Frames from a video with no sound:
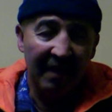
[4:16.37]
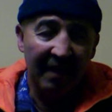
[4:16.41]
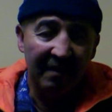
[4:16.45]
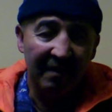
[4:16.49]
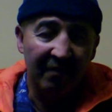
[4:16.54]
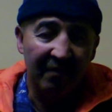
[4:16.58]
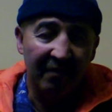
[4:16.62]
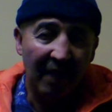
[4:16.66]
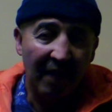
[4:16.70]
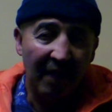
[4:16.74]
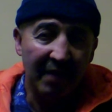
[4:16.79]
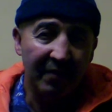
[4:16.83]

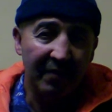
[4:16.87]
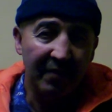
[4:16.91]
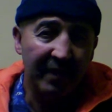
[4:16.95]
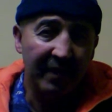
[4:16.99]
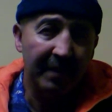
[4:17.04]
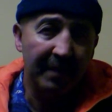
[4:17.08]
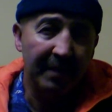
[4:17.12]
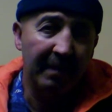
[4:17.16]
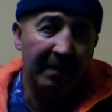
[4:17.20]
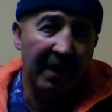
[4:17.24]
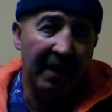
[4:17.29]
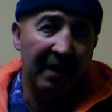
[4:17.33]
tries to
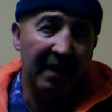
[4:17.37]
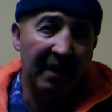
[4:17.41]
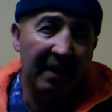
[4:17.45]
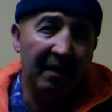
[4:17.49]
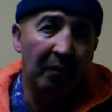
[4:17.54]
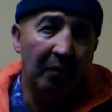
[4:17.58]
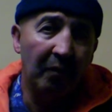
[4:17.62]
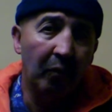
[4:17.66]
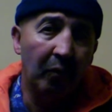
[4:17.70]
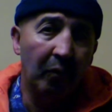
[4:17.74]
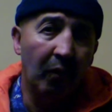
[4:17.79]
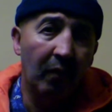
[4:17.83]
explain the
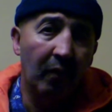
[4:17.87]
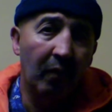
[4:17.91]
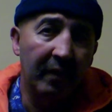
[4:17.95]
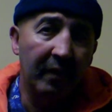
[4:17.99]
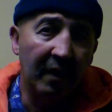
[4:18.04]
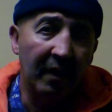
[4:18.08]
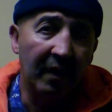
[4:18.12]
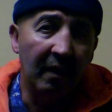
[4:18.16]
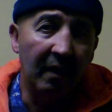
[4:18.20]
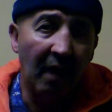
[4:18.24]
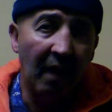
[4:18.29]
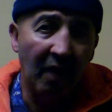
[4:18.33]
world
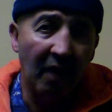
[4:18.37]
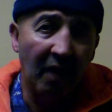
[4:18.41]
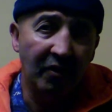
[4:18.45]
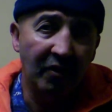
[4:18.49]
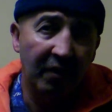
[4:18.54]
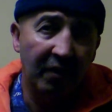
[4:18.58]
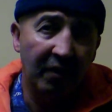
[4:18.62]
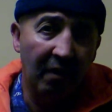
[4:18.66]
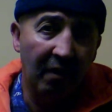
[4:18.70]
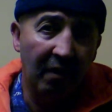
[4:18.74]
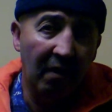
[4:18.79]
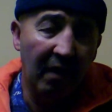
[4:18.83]
in
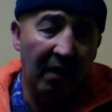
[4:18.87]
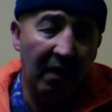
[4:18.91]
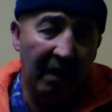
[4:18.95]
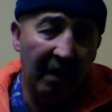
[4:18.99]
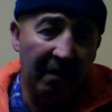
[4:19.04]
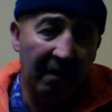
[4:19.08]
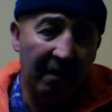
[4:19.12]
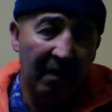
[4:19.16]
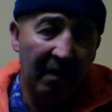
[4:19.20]
logical and